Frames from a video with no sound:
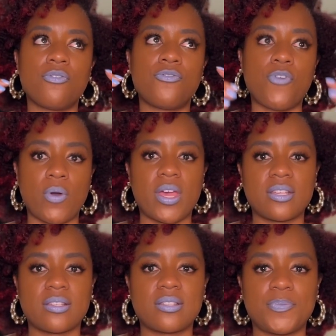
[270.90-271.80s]

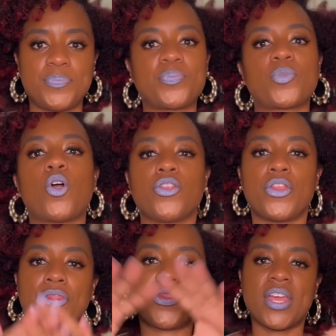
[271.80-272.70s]
focused on
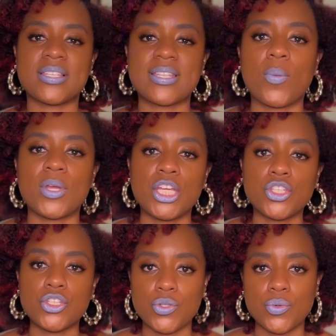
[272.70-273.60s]
the things that we need
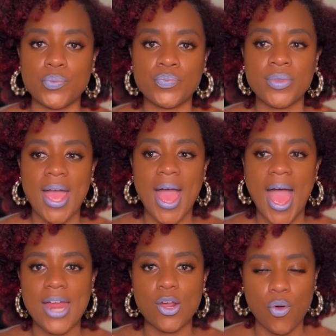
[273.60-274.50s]
to do
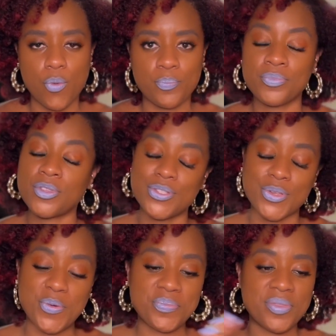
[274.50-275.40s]
at home.
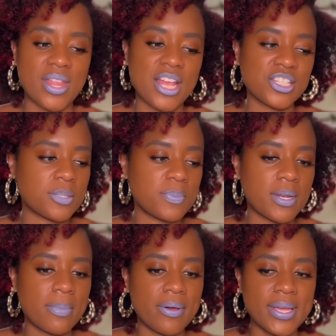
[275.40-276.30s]
So that's just been
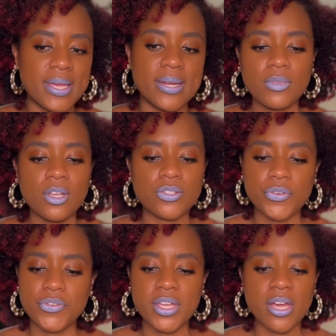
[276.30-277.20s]
about it. So
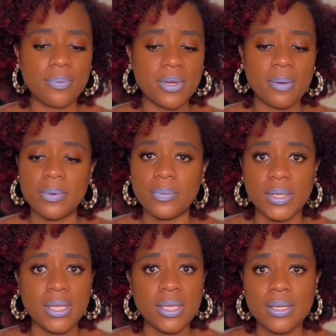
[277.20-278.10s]
for the upcoming
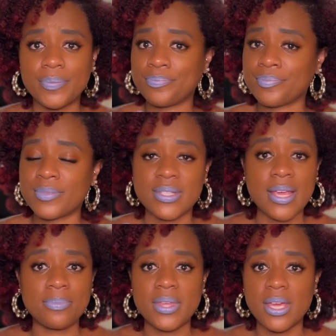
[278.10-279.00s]
week,
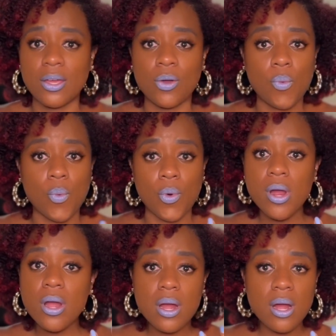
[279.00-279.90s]
same thing,
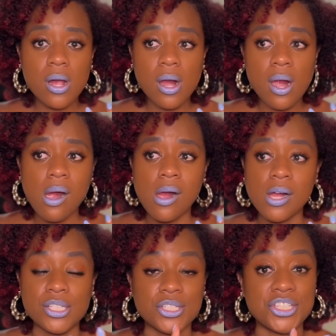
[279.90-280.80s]
work,
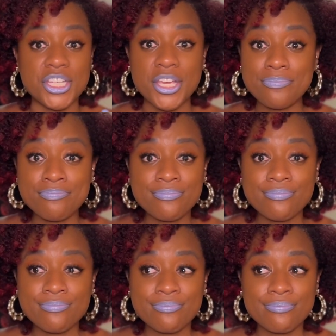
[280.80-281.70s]
gym,
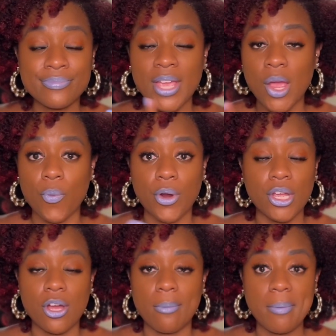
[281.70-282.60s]
and
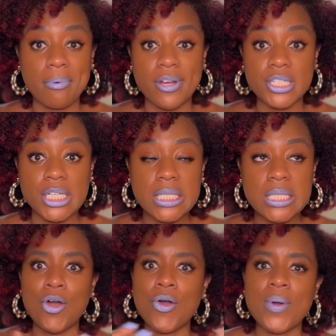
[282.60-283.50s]
working on my project.
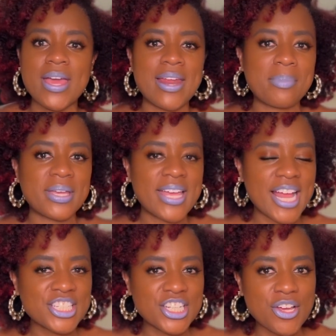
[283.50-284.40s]
Oh, and I've been
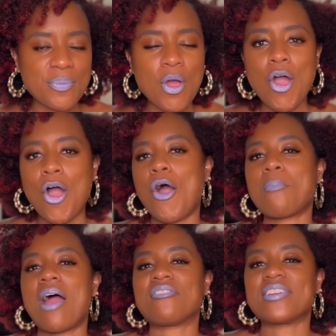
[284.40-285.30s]
catching up on
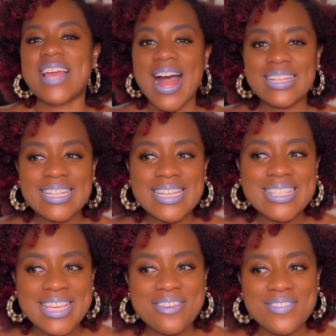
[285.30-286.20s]
my reality
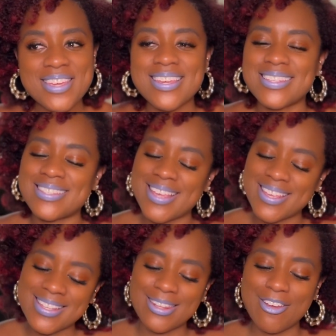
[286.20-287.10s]
TV, because
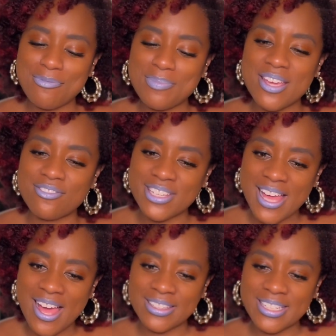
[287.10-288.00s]
yes, I love me a
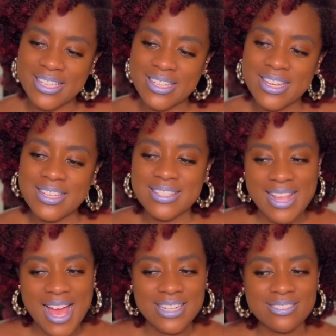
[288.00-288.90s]
reality
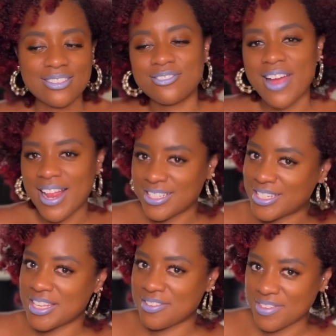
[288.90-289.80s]
/ little
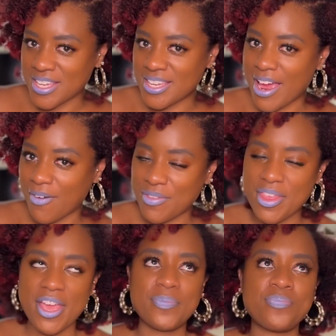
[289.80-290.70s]
ratchet TV now
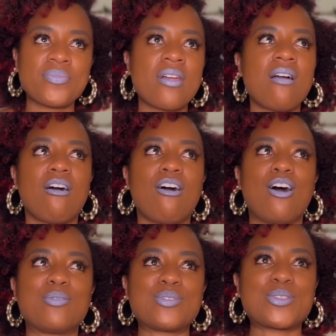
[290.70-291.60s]
and then.
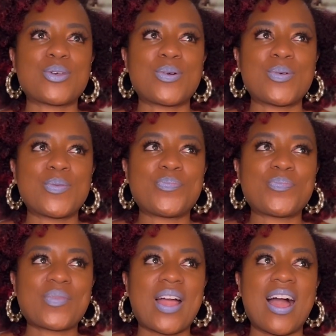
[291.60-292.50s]
So
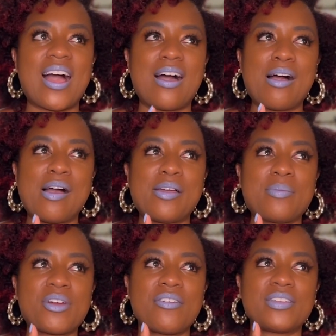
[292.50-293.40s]

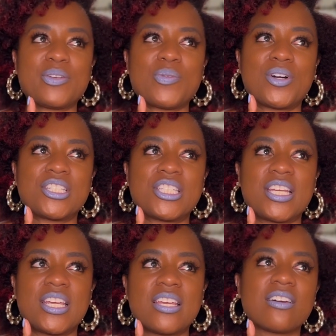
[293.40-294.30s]
I'm currently
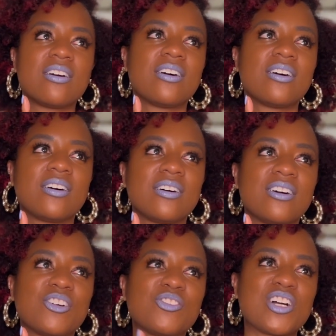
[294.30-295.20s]
watching
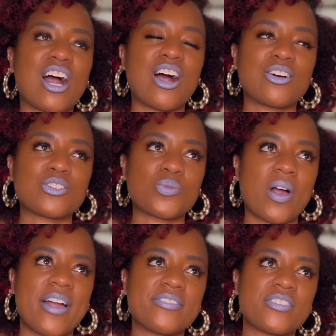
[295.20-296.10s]
Real
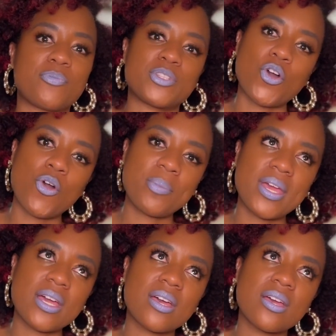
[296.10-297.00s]
Housewives of
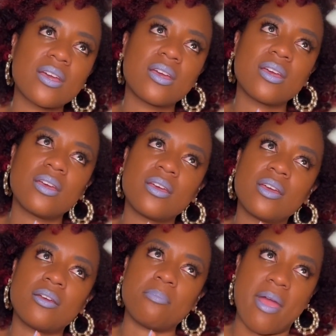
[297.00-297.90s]
Potomac,
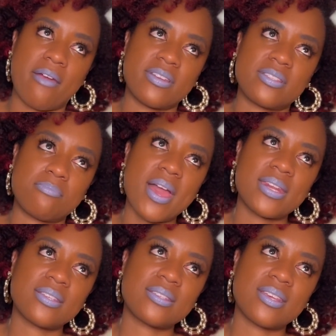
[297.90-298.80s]
Married to
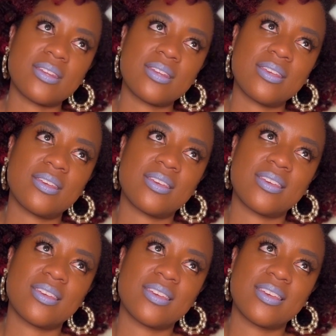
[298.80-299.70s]
Medicine,
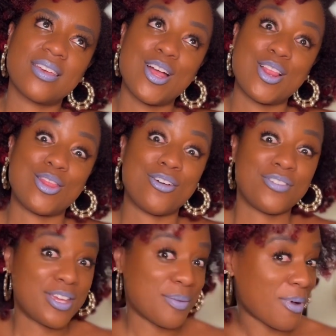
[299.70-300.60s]
Love
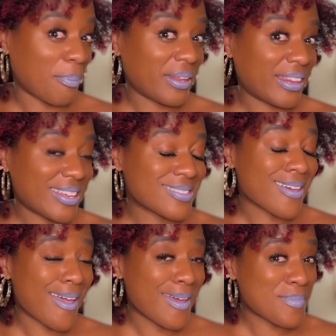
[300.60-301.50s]
in Hip Hop Atlanta
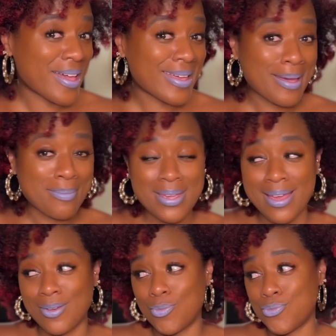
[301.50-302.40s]
and Miami,
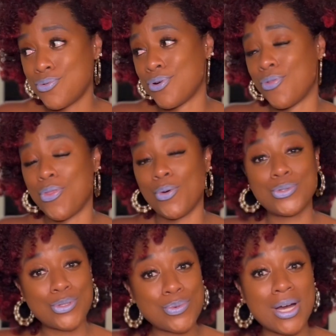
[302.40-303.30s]
and woo,
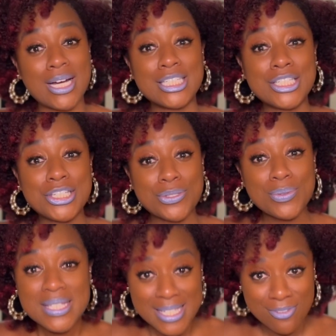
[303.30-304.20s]
those two are juicy